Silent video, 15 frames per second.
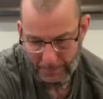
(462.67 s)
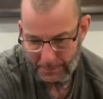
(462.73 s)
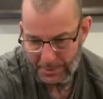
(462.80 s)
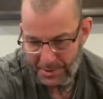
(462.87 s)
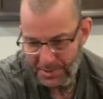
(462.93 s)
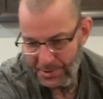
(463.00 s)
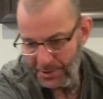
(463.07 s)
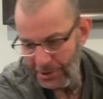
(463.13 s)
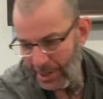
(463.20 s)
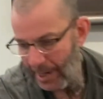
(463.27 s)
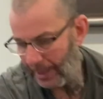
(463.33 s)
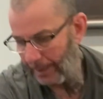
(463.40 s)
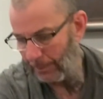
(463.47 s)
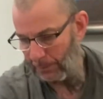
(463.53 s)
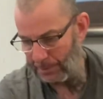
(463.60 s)
This
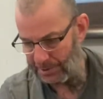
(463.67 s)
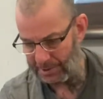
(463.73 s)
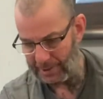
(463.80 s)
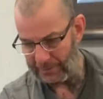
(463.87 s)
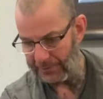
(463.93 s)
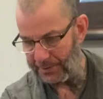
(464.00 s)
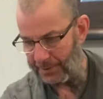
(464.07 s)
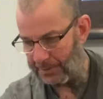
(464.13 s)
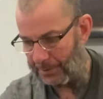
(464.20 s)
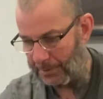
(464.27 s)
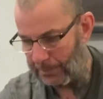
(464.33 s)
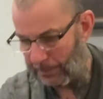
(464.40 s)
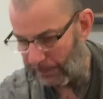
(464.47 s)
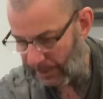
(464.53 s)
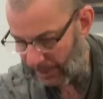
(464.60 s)
jacket was gifted to
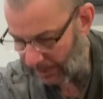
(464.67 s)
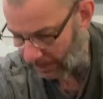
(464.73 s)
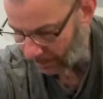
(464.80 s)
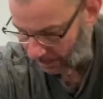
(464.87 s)
me